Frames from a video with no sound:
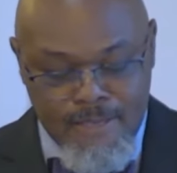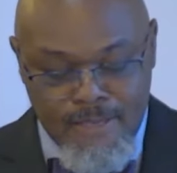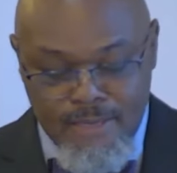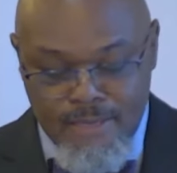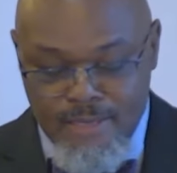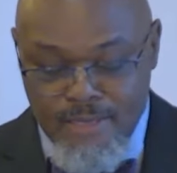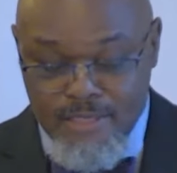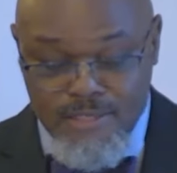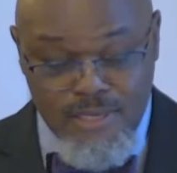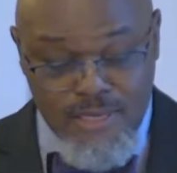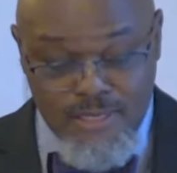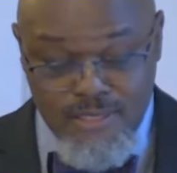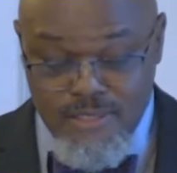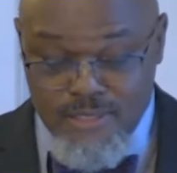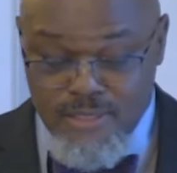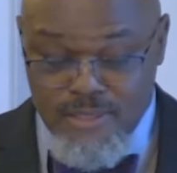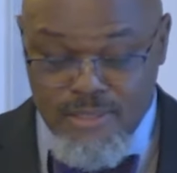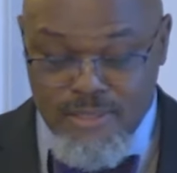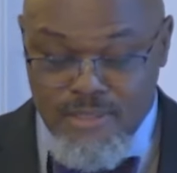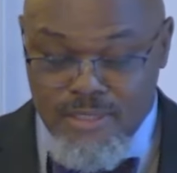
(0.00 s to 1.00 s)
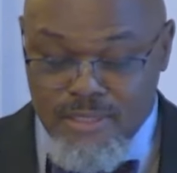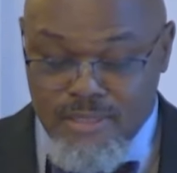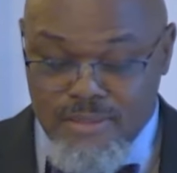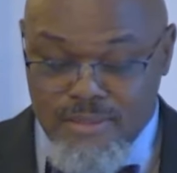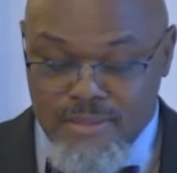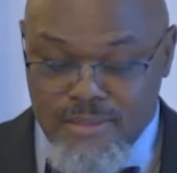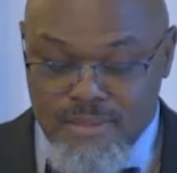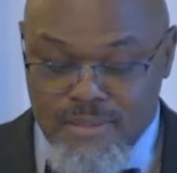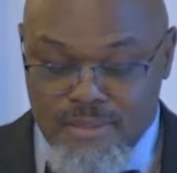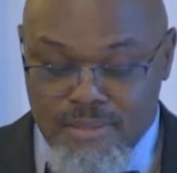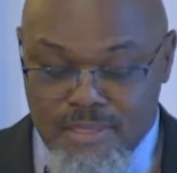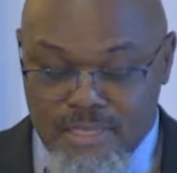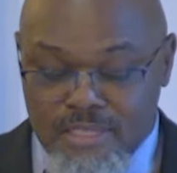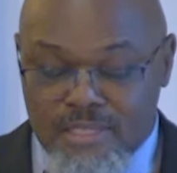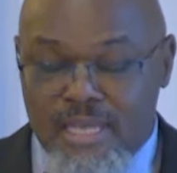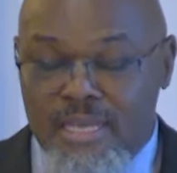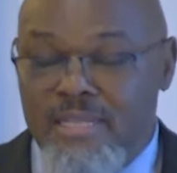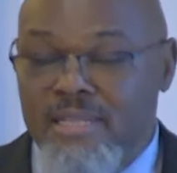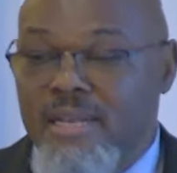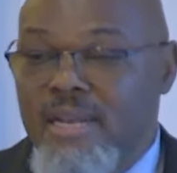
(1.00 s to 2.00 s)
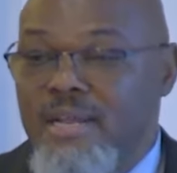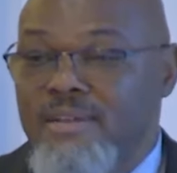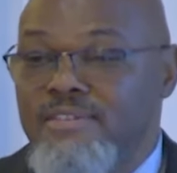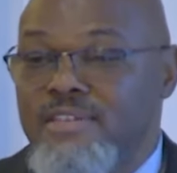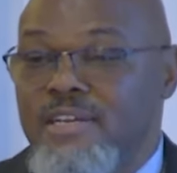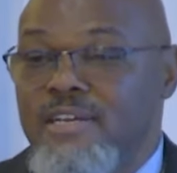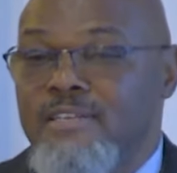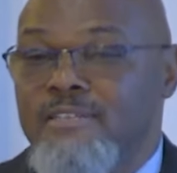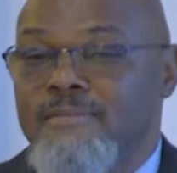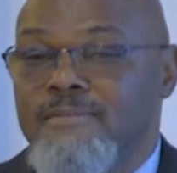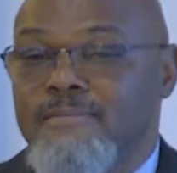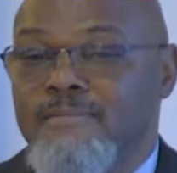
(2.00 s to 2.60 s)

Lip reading: He said, this thing that I've done,